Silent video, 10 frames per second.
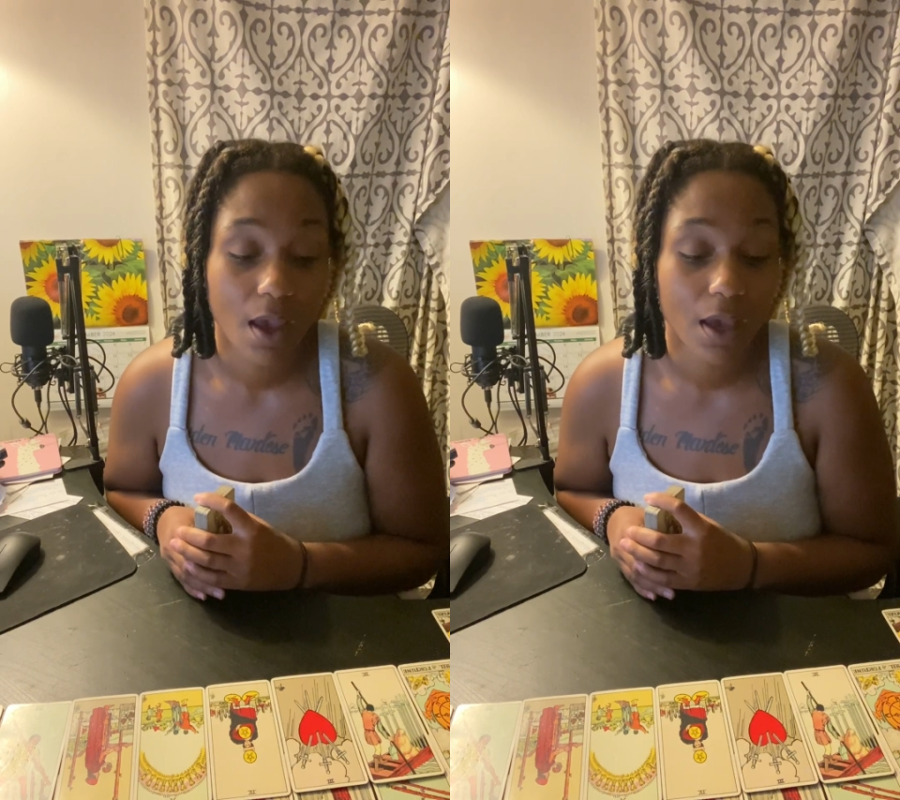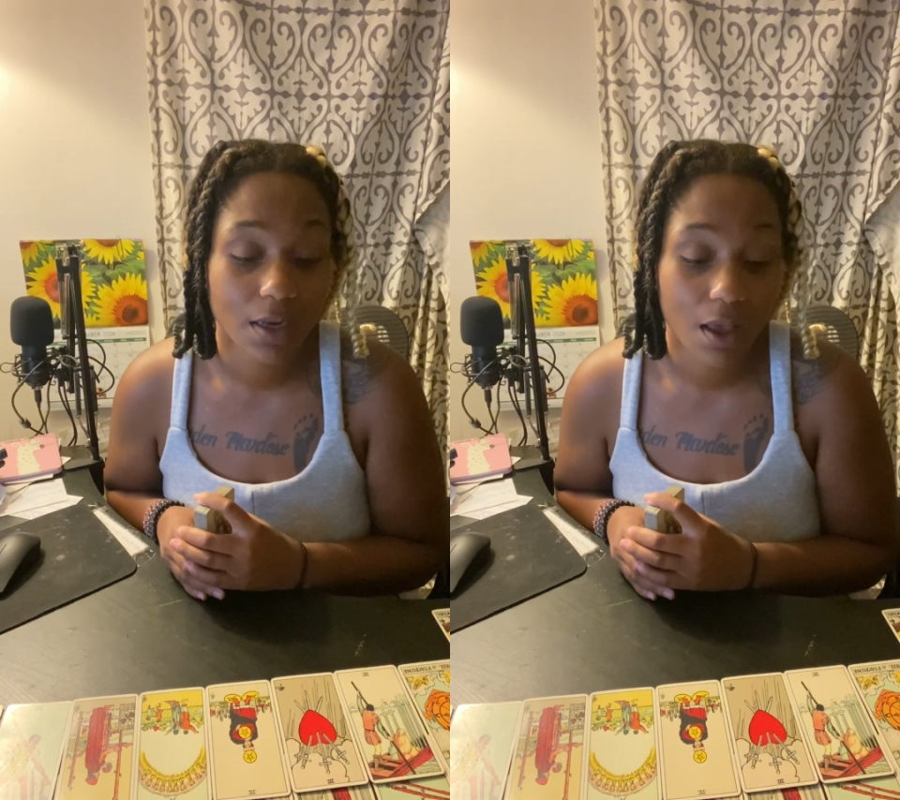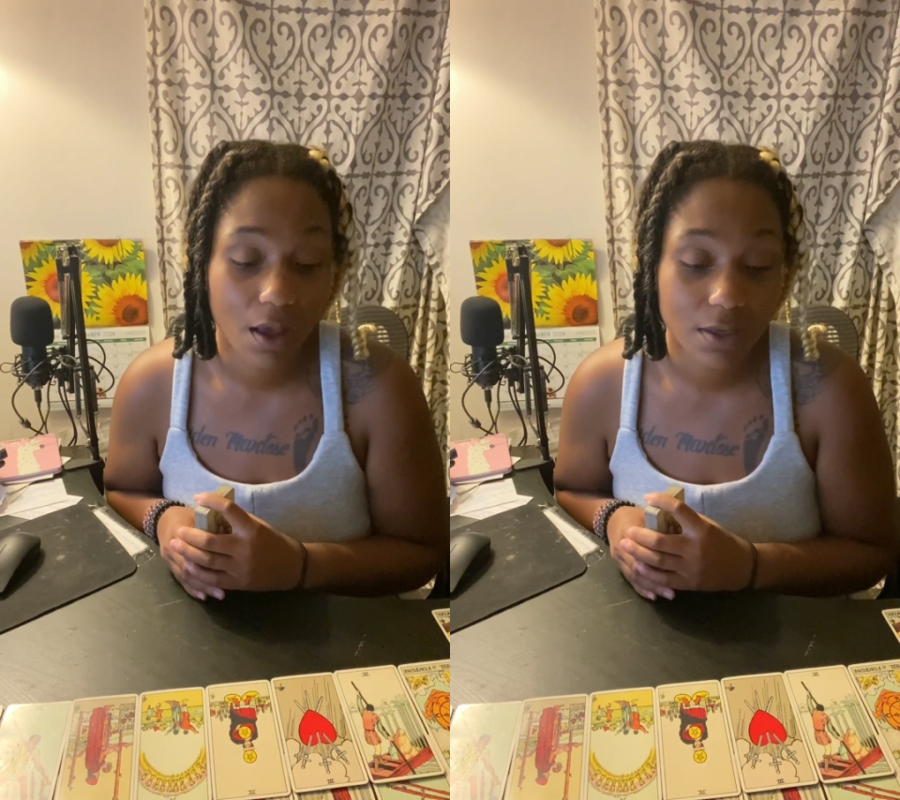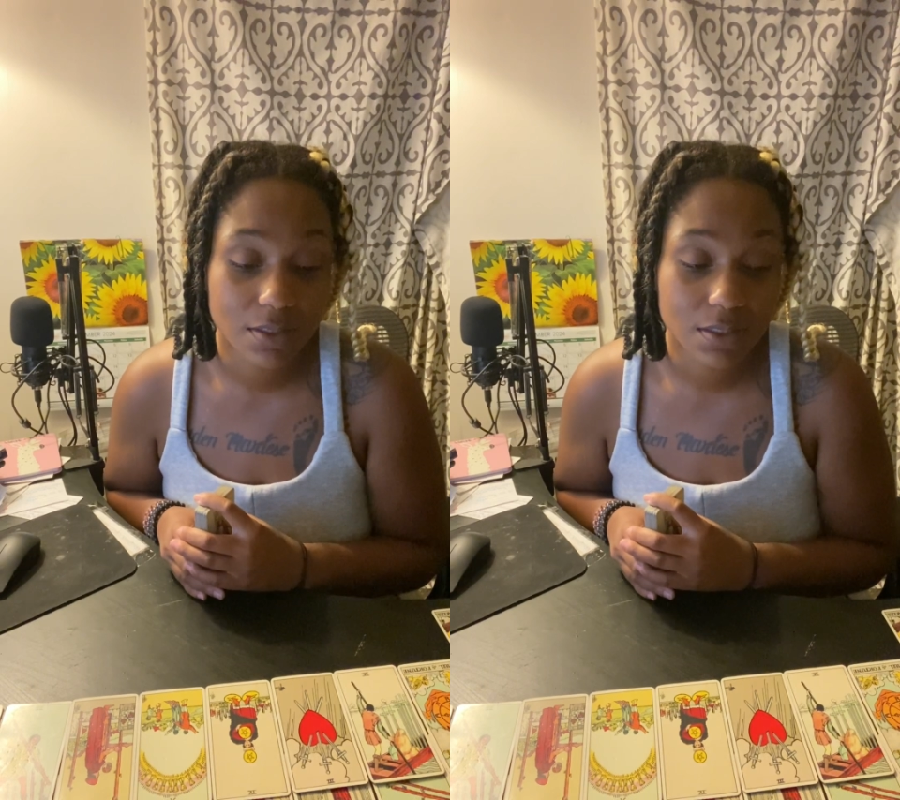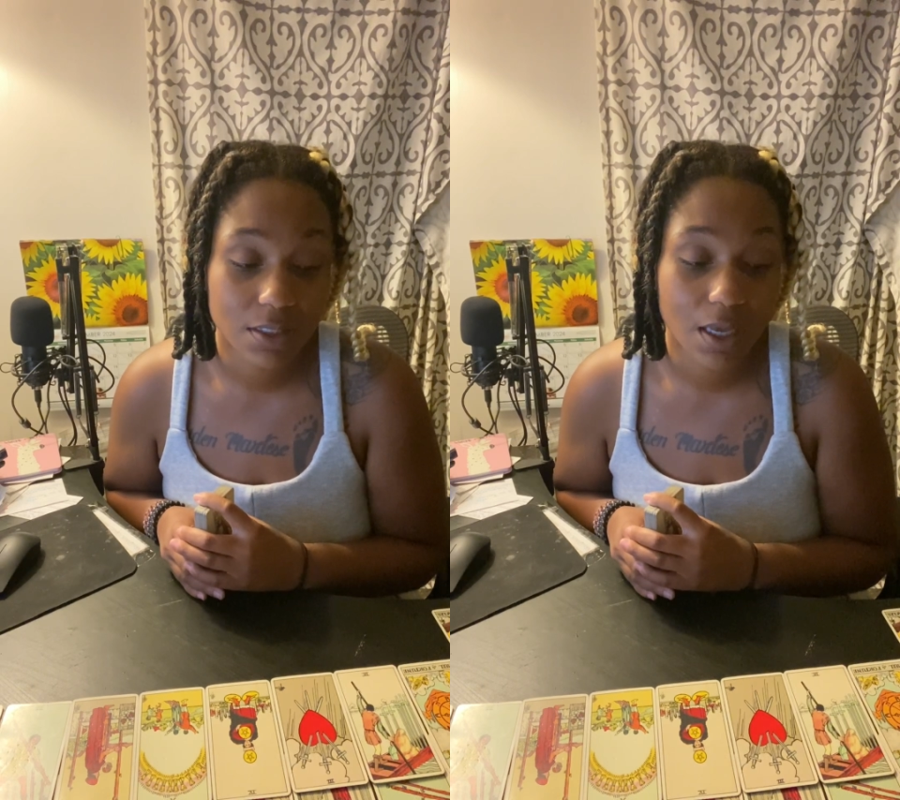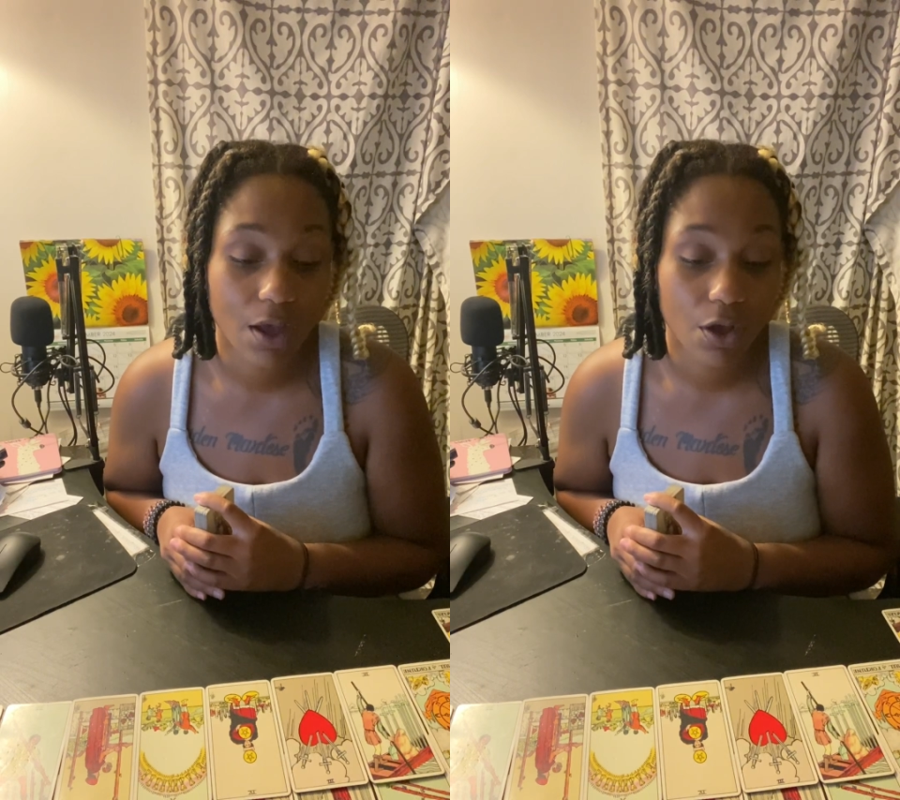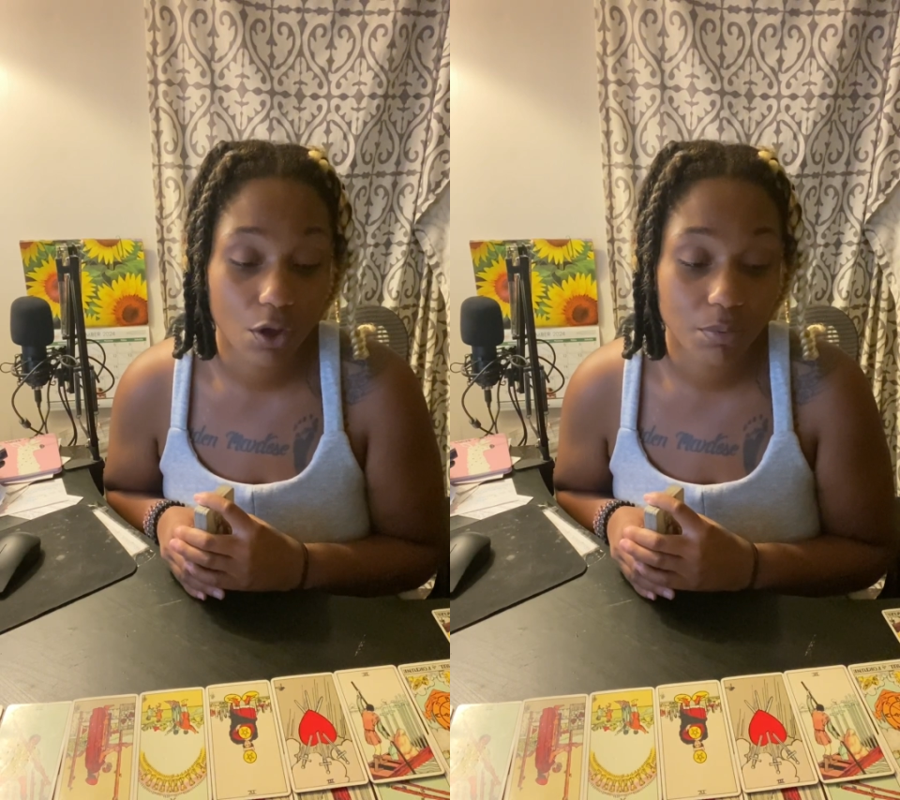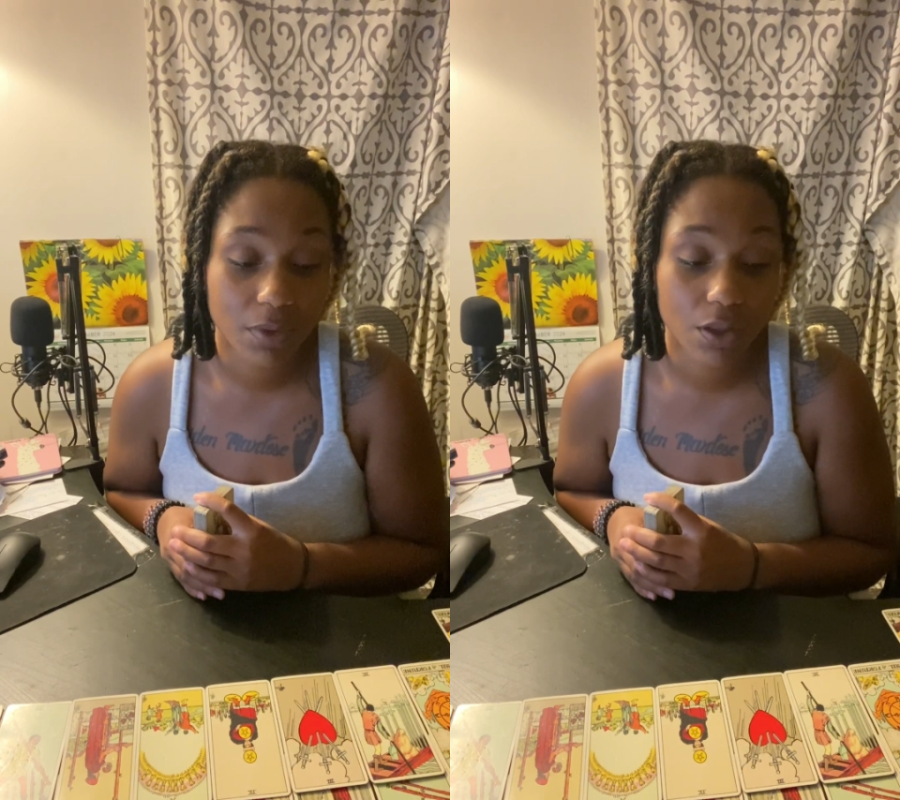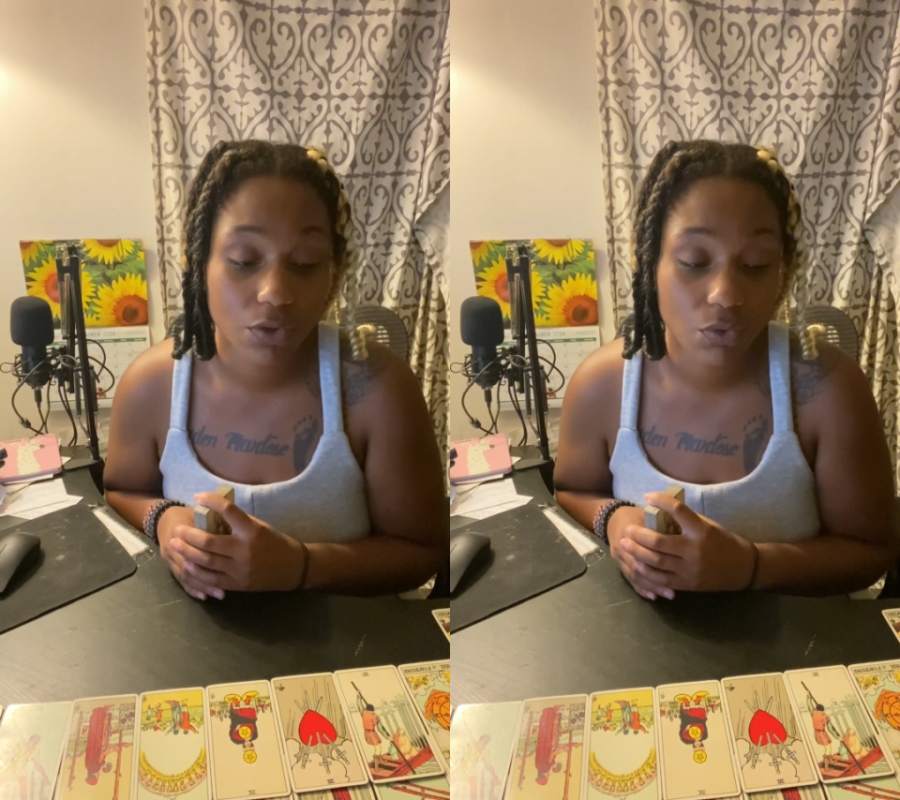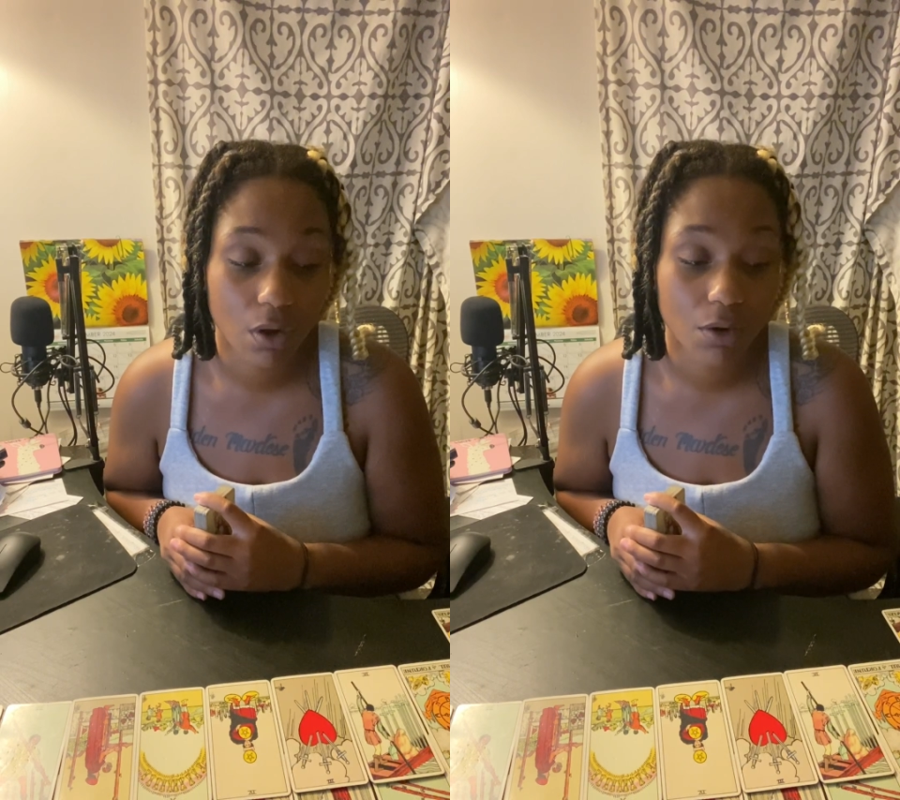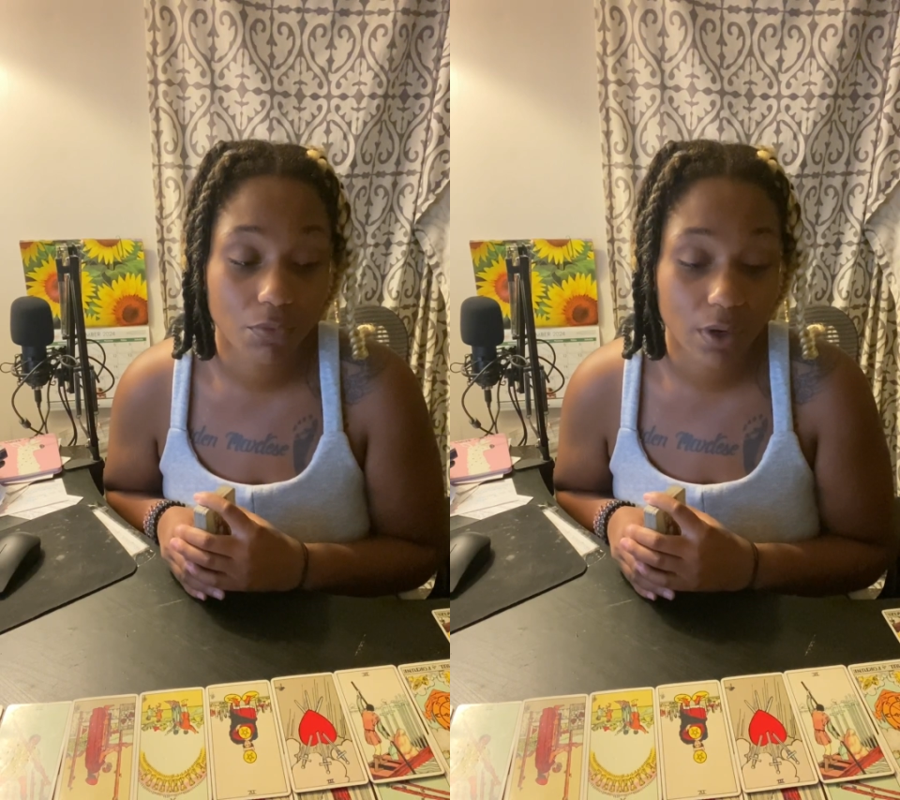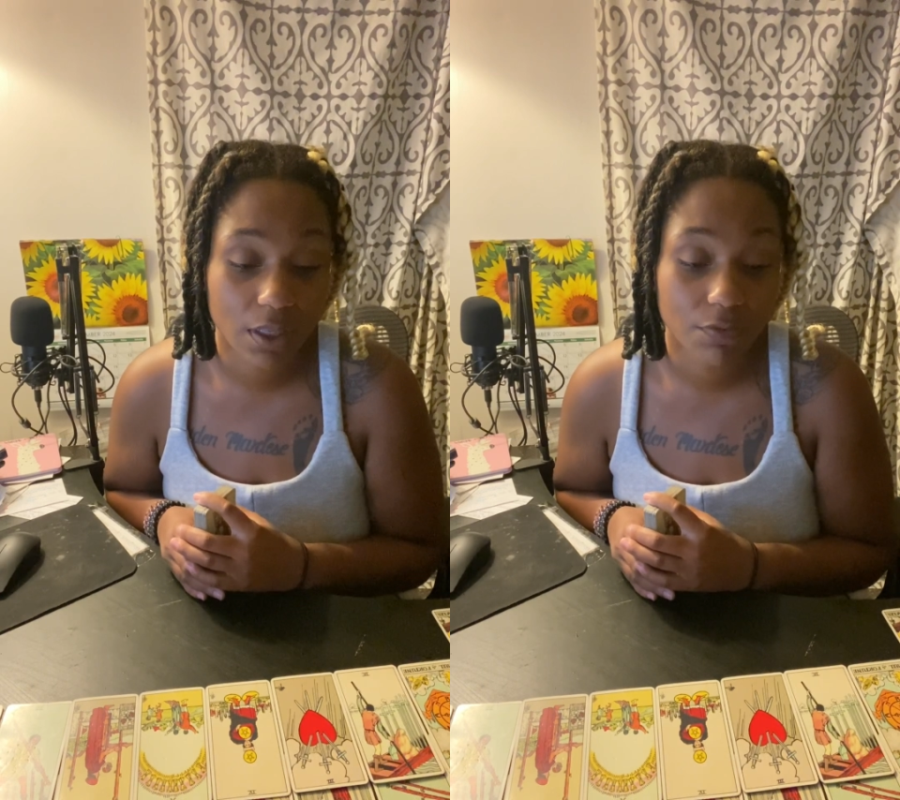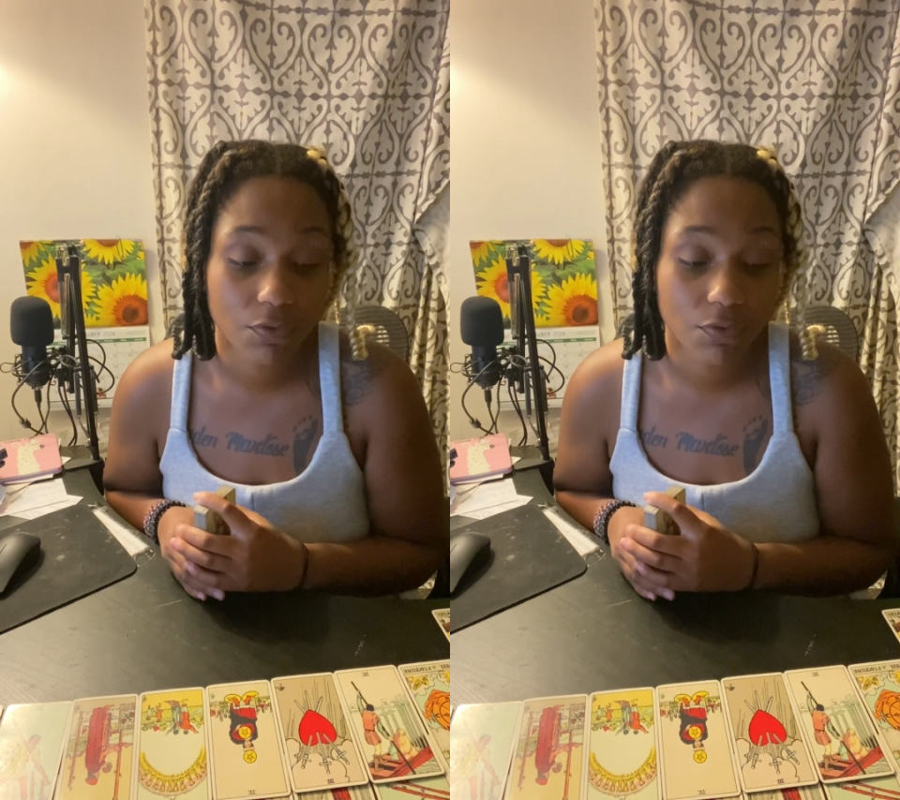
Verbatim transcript: And I honestly, I hope that you are ready